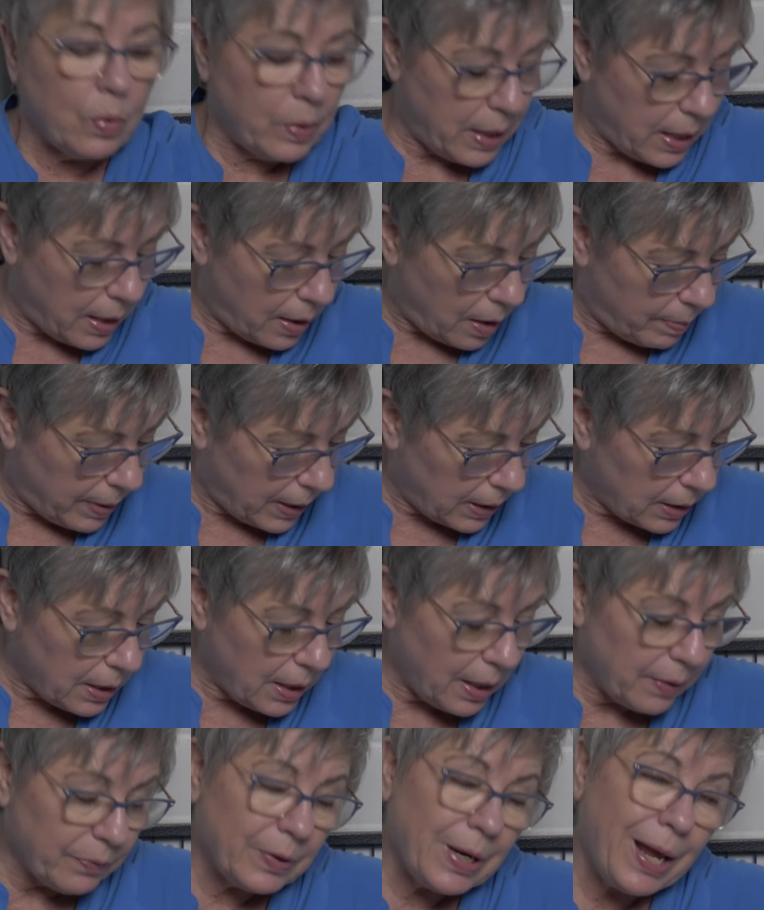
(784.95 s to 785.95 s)
they are big
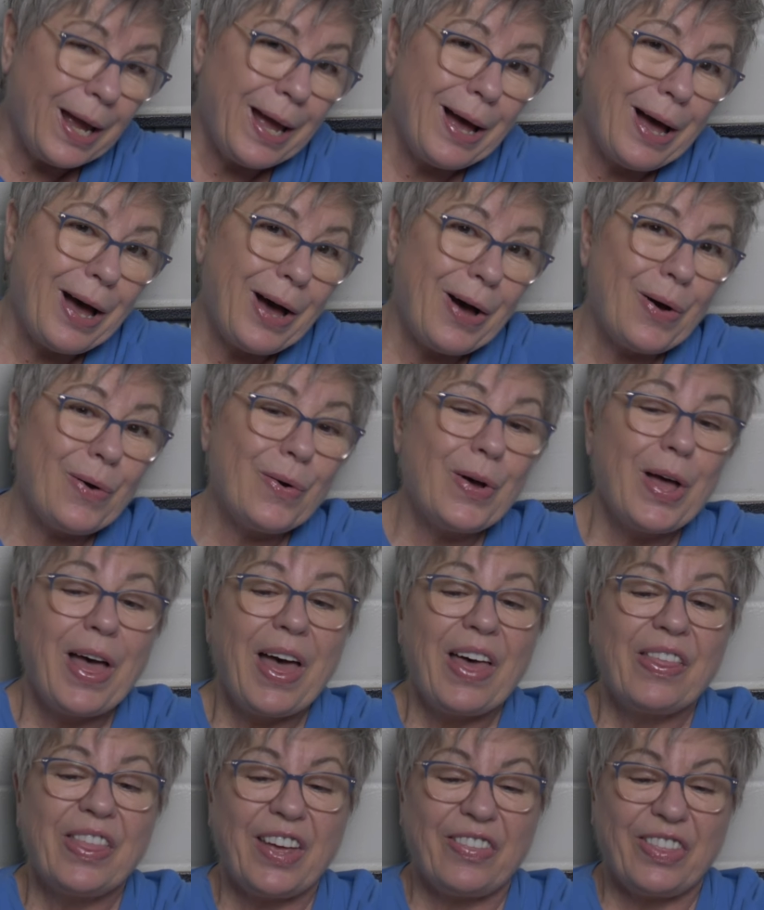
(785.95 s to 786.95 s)
enough now
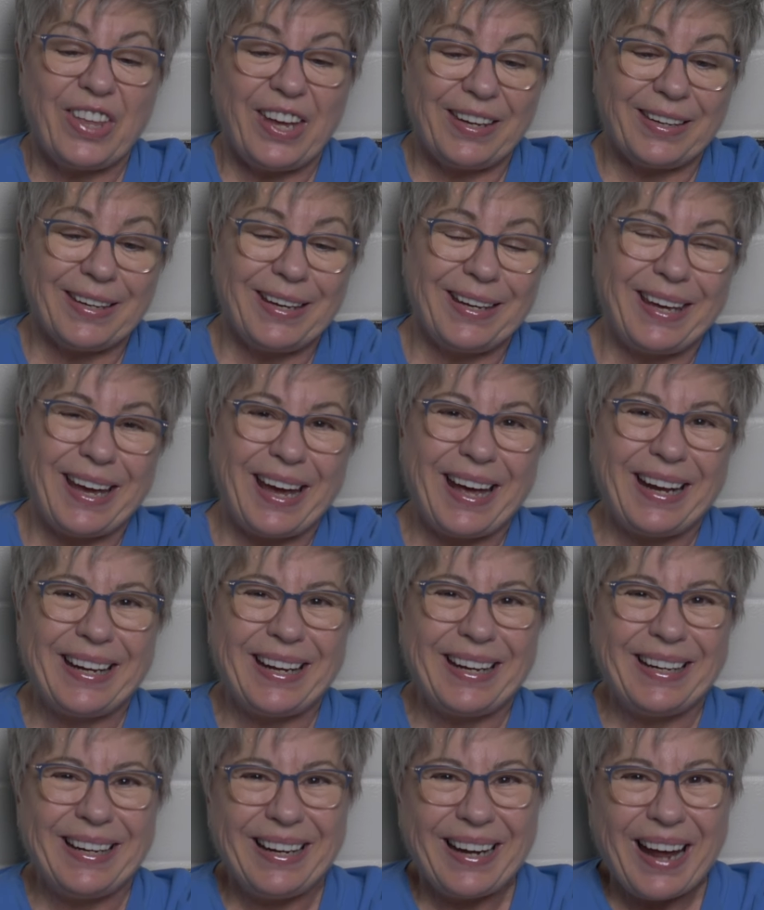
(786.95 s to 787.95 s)
that they can get
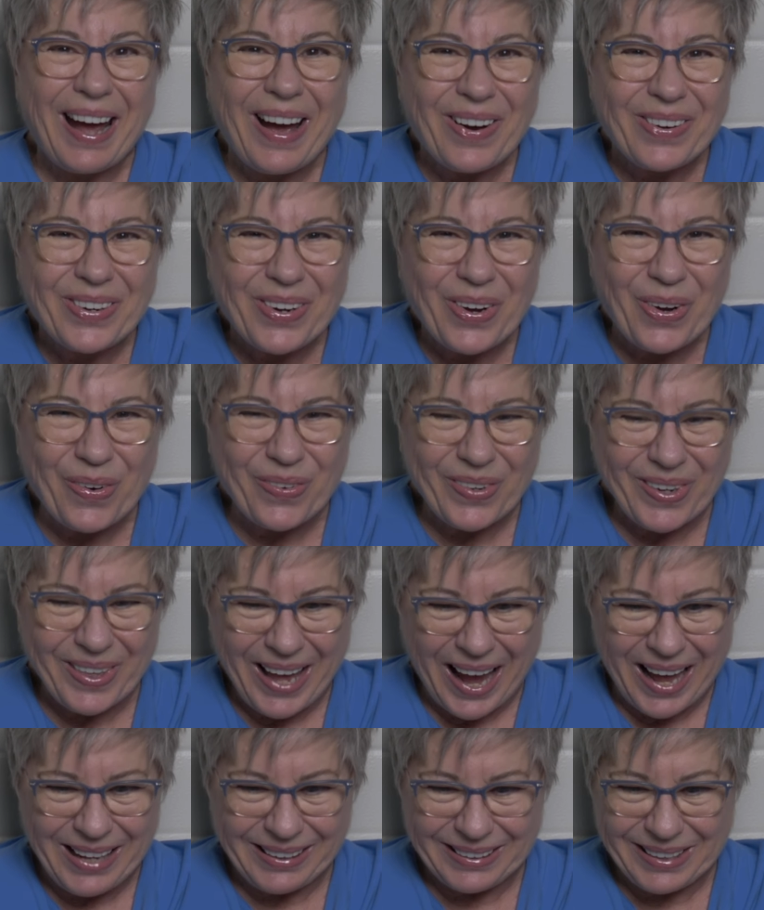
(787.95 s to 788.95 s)
in and out over
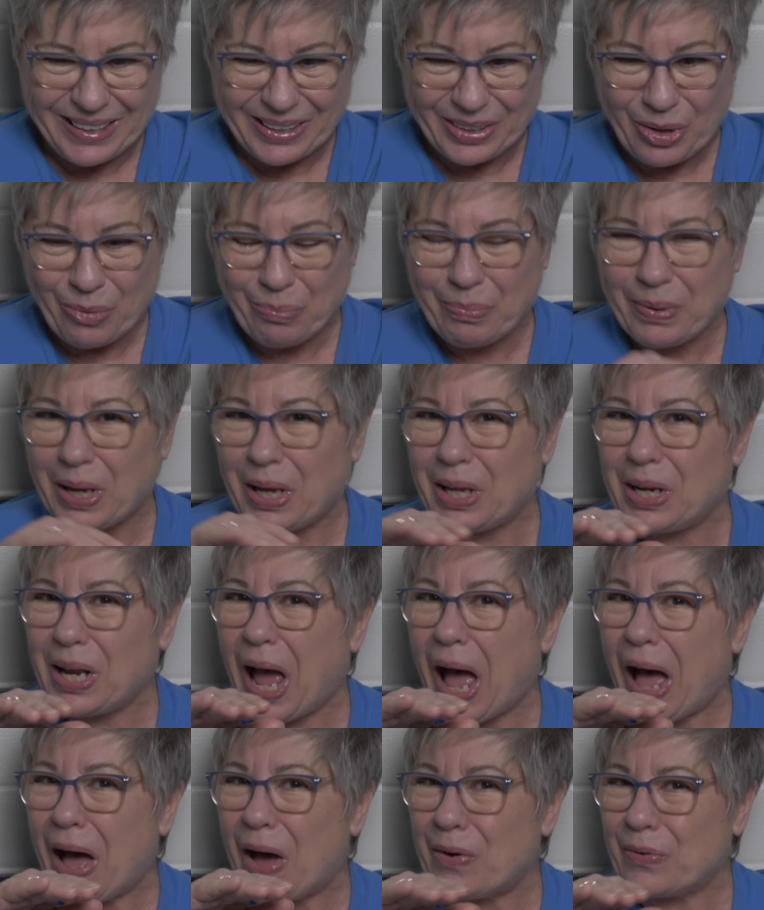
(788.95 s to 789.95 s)
that little bit
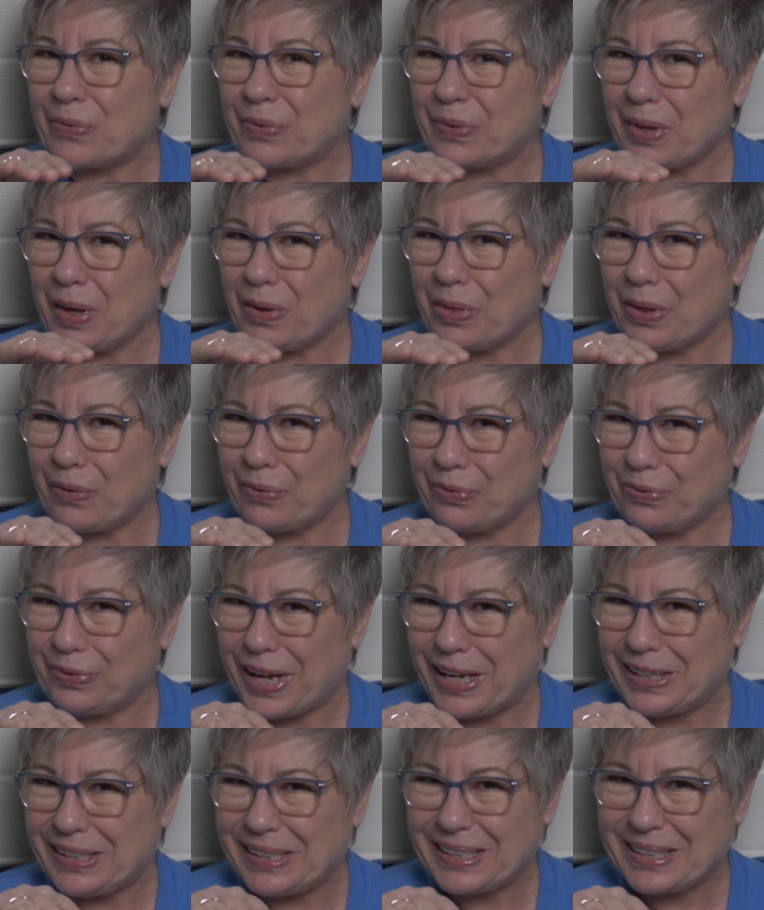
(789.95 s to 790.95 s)
of the
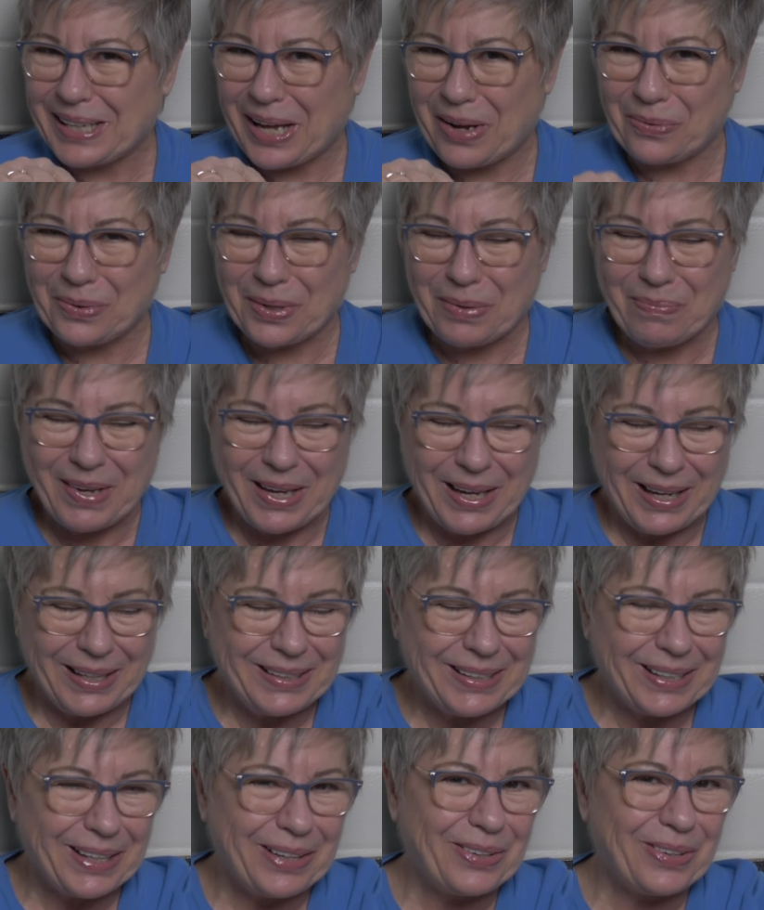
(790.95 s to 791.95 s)
fence that
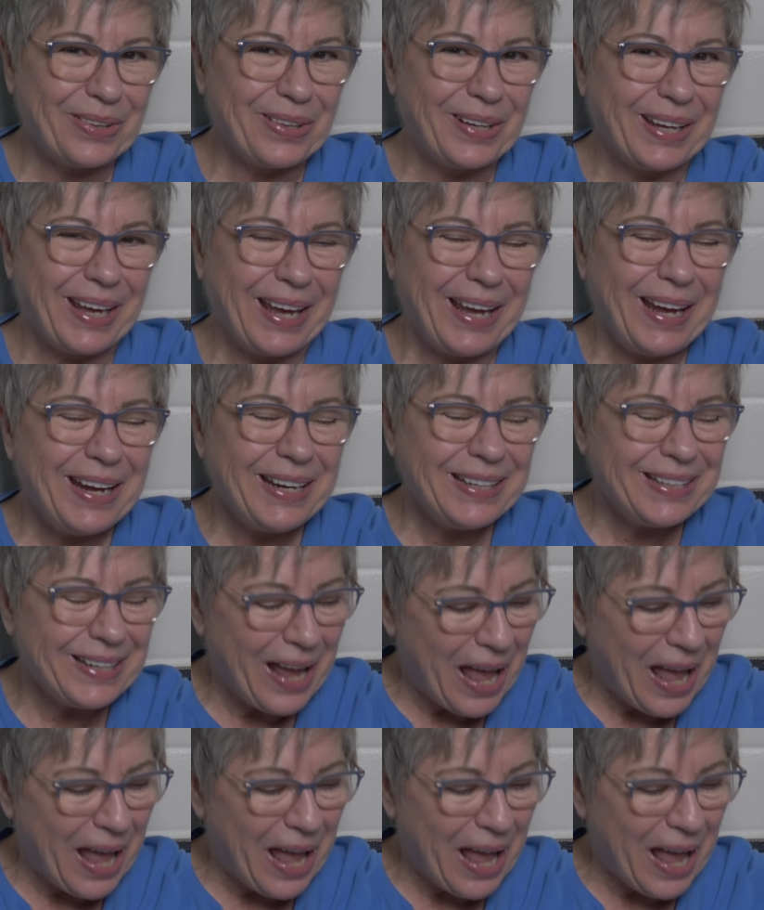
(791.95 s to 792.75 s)
remains under the gate.